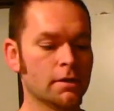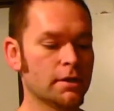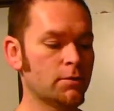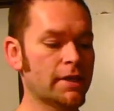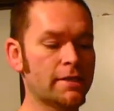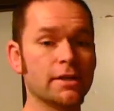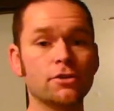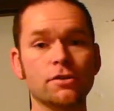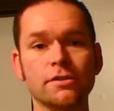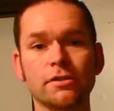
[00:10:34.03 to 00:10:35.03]
Then with that
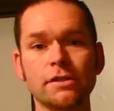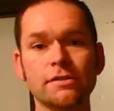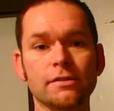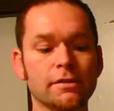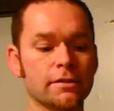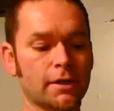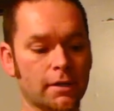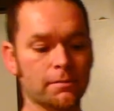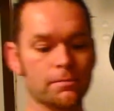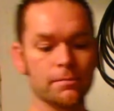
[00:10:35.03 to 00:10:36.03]
done, you can still easily
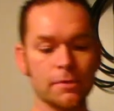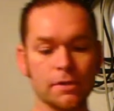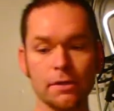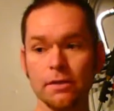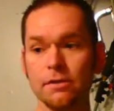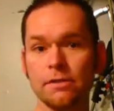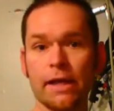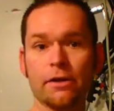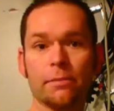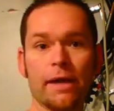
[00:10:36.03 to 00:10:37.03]
uh,
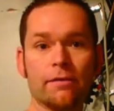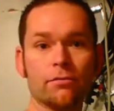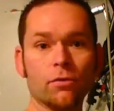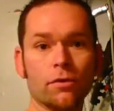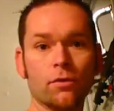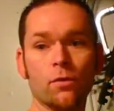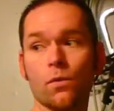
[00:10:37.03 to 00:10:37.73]
slide her back and forth.